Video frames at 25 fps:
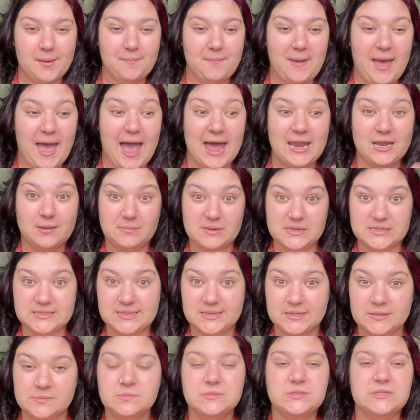
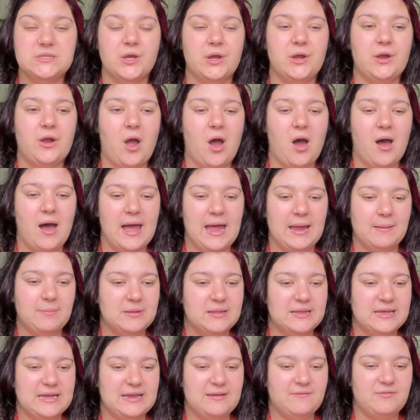animism, so I
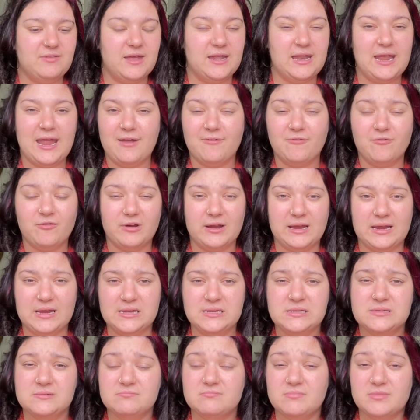believe that
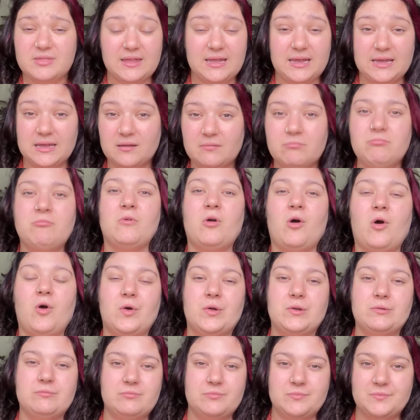everything
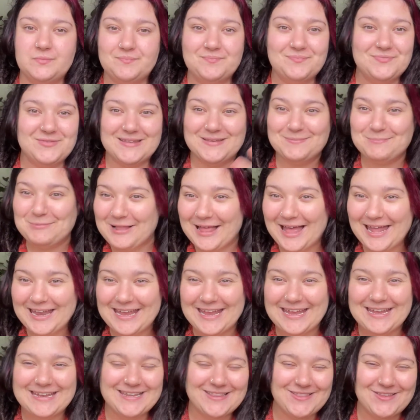on this
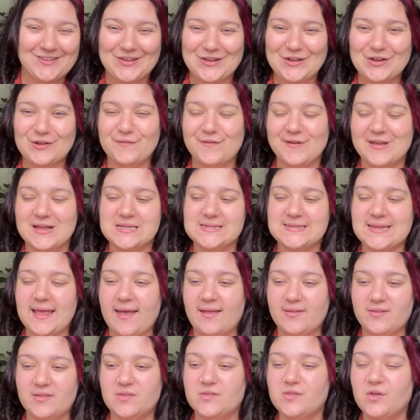planet and in the universe
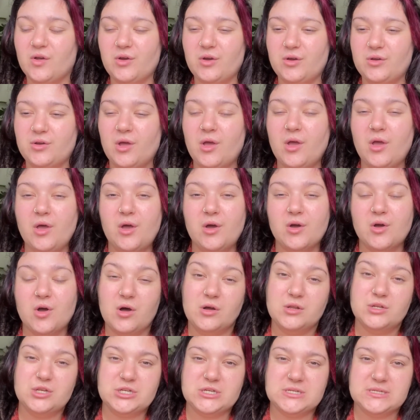has its own
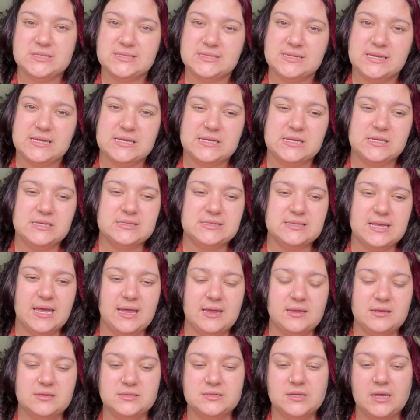consciousness,
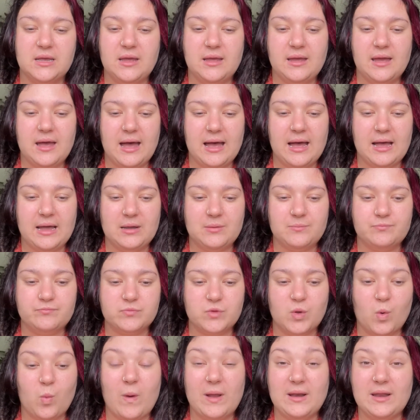and
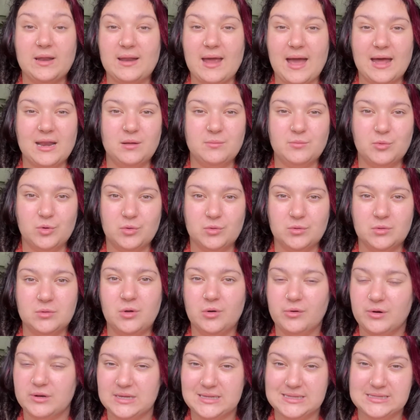when an animal
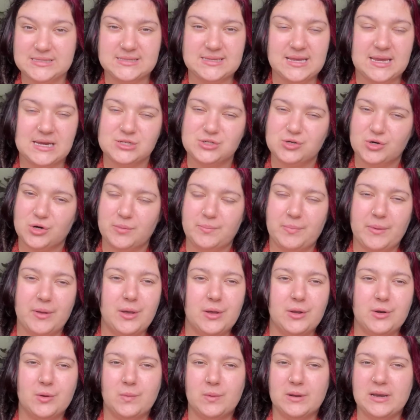or an insect or a
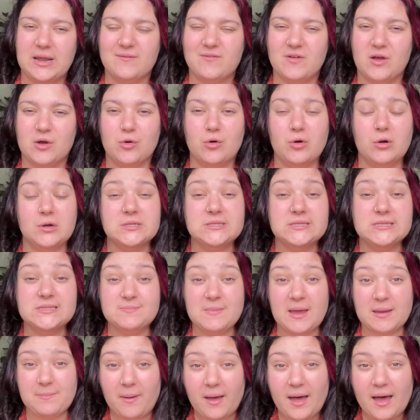bird or whatever crosses
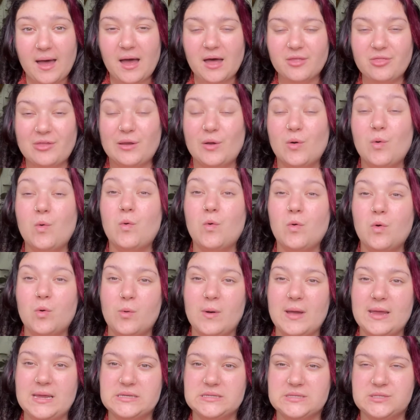my path, I
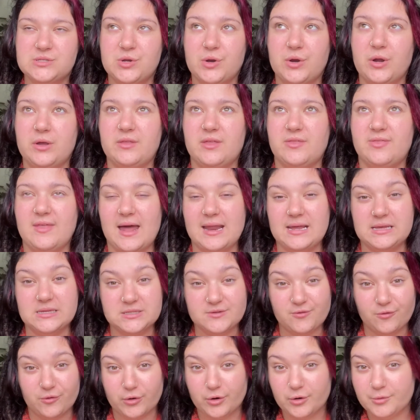always know that
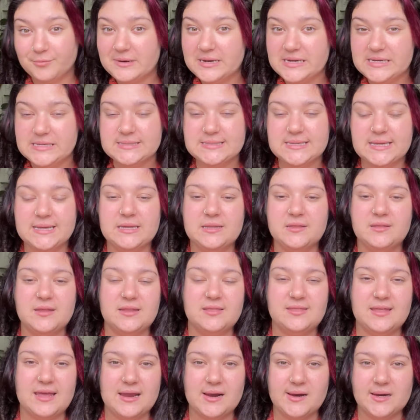is for a reason,
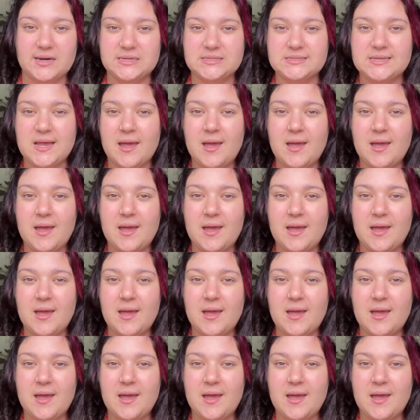that there is